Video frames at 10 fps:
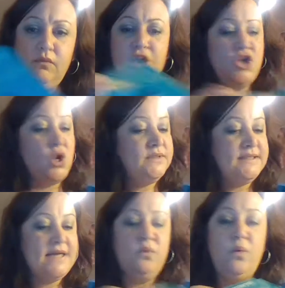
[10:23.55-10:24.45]
No
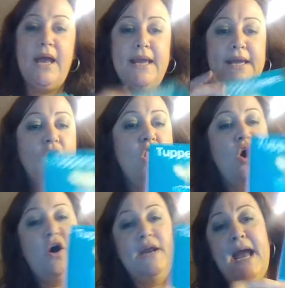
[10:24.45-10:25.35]
set way
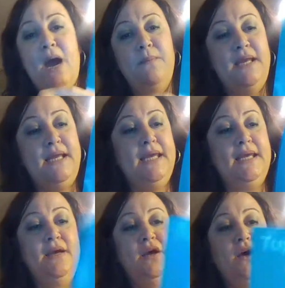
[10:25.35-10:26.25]
on how
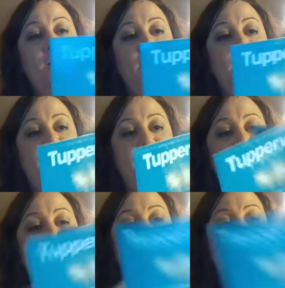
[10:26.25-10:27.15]
many of
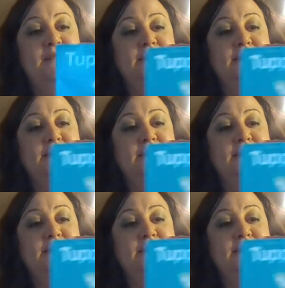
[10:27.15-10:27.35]
the